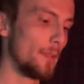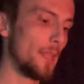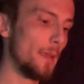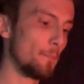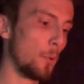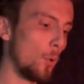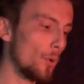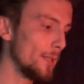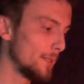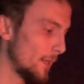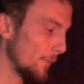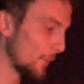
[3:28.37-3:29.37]
The
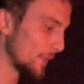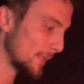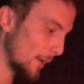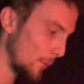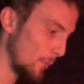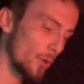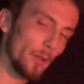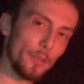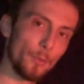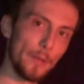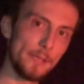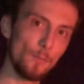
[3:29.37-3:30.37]
important difference that
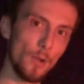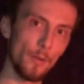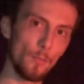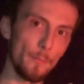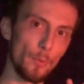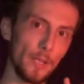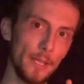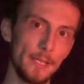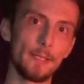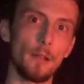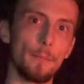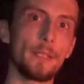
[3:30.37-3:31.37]
the reason why I want to bring
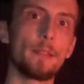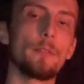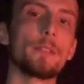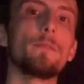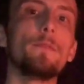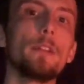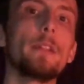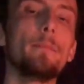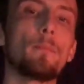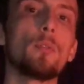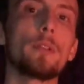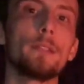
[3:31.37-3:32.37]
these up is there is a really
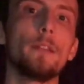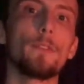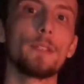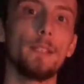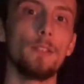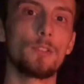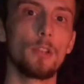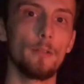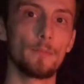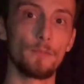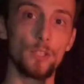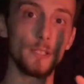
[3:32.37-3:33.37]
important difference in
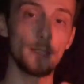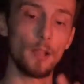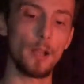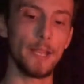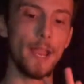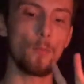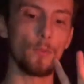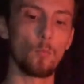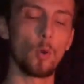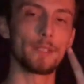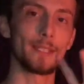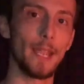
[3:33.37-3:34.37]
terms of just starting out with
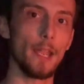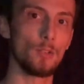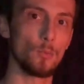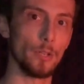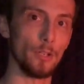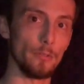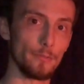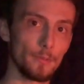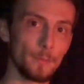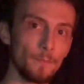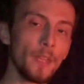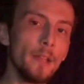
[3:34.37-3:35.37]
what stand you want to
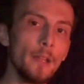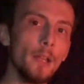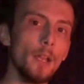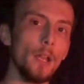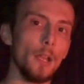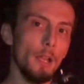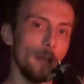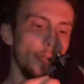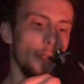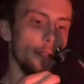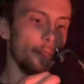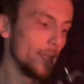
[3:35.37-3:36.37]
use.
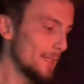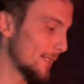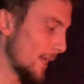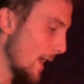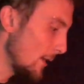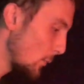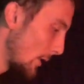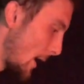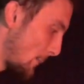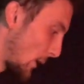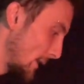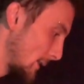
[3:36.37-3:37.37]
This stand, when
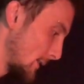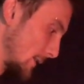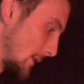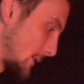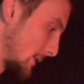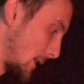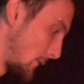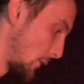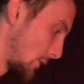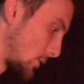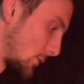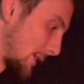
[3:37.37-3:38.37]
I place it, so this is our
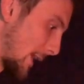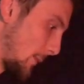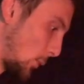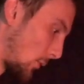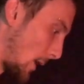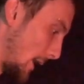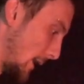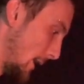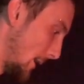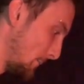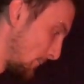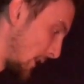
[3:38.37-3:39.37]
virtual table right
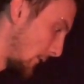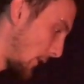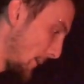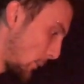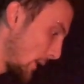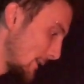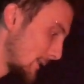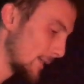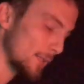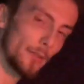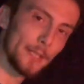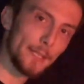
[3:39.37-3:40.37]
here. If I place
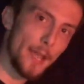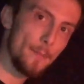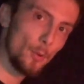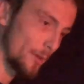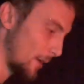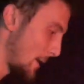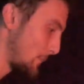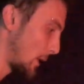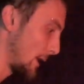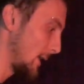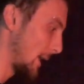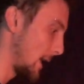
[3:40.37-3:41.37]
this on the table and I'm
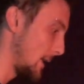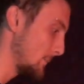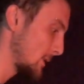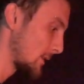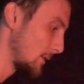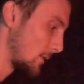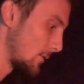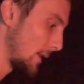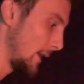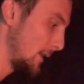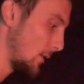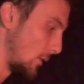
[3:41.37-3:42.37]
playing games,
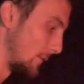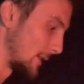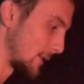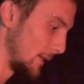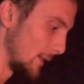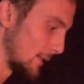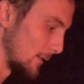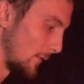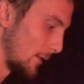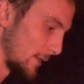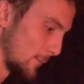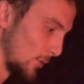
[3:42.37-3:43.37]
right? Obviously this is a
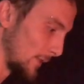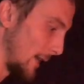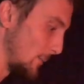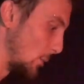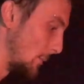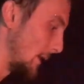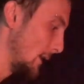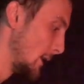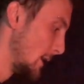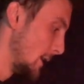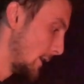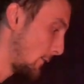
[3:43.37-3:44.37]
very small table, but
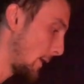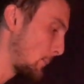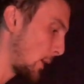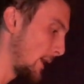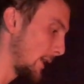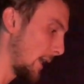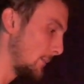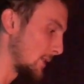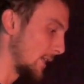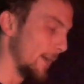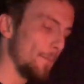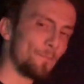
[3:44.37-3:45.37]
if I'm playing games
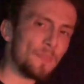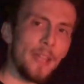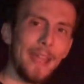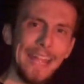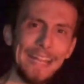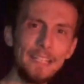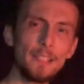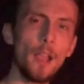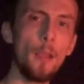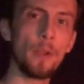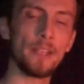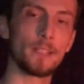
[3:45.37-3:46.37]
here,
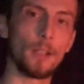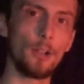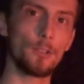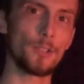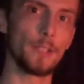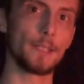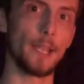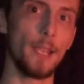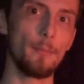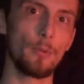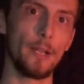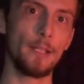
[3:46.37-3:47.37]
anytime I touch the
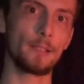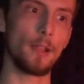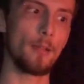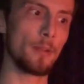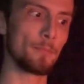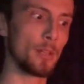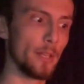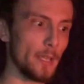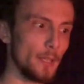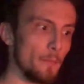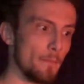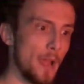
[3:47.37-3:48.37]
table, anytime I'm
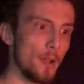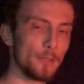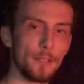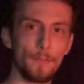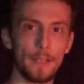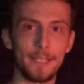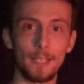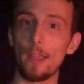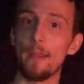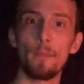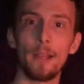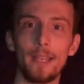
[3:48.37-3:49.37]
clicking the mouse, if I
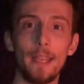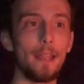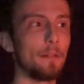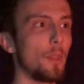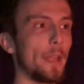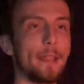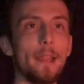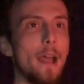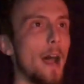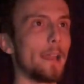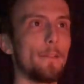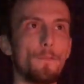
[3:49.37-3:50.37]
slam my key, like
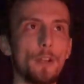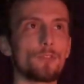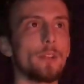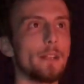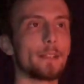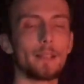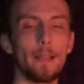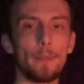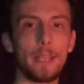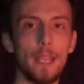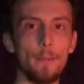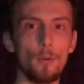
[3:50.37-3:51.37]
I get frustrated, I slam
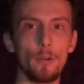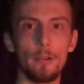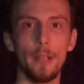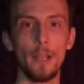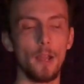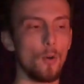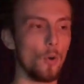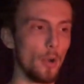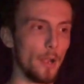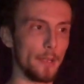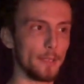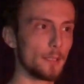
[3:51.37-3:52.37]
the keyboard,
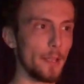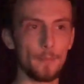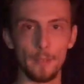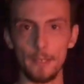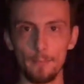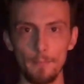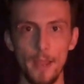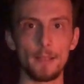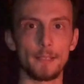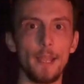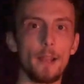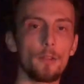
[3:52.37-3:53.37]
or I slam the
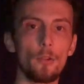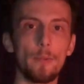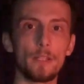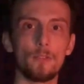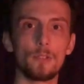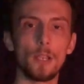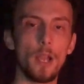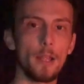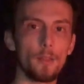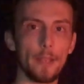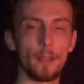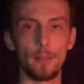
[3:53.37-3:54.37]
mouse down a little bit too
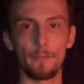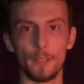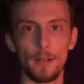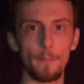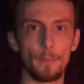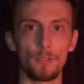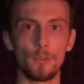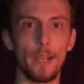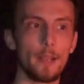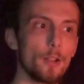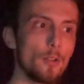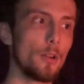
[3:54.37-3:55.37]
tight, like I lift it up and
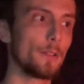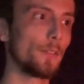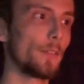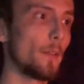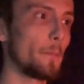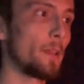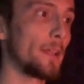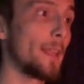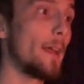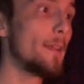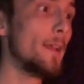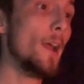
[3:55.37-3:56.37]
drag it across or something like
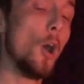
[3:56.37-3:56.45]
that.